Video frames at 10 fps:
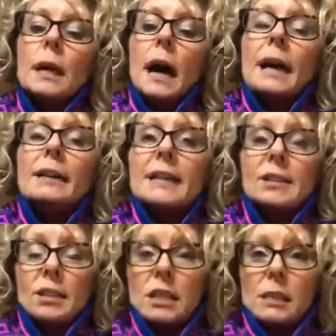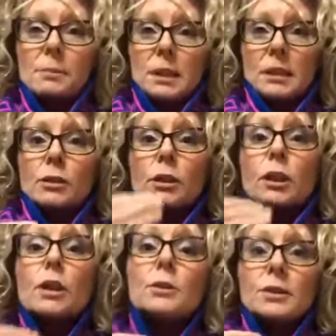I like to keep the needle
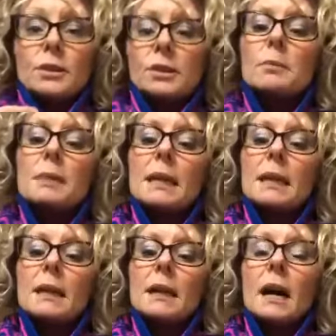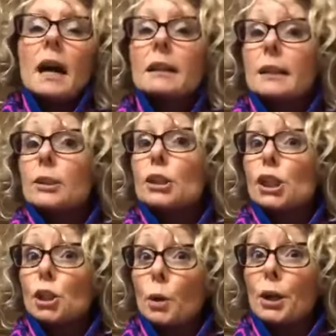closest to me a little
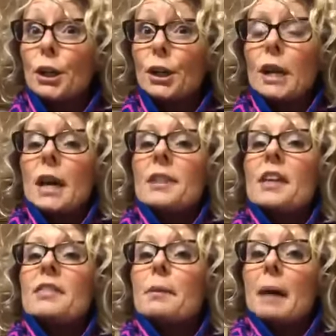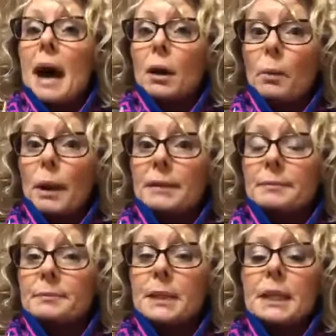shorter than the back one
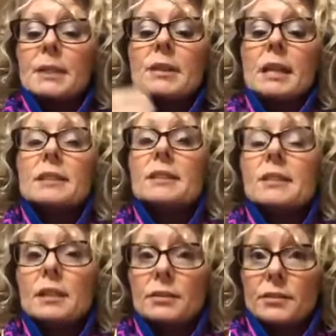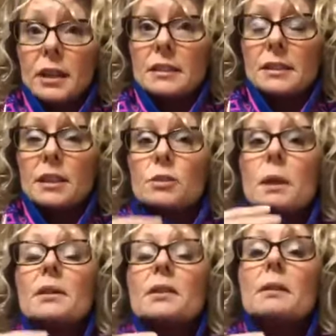because I can see the front stitch
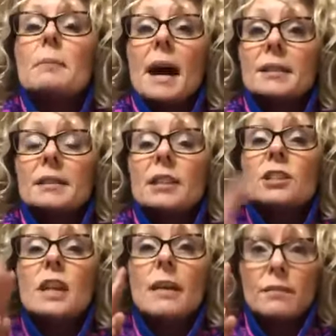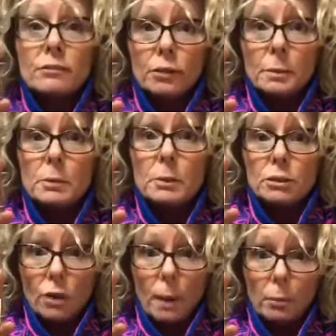better than the back stitch. Heaven forbid we
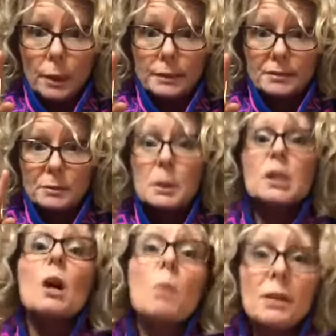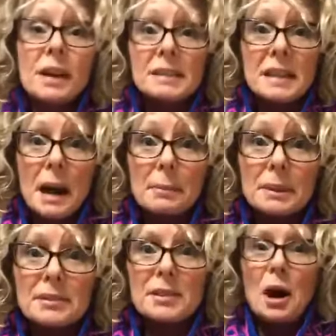drop one. We don't want that to
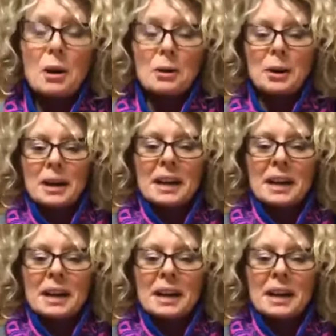happen. So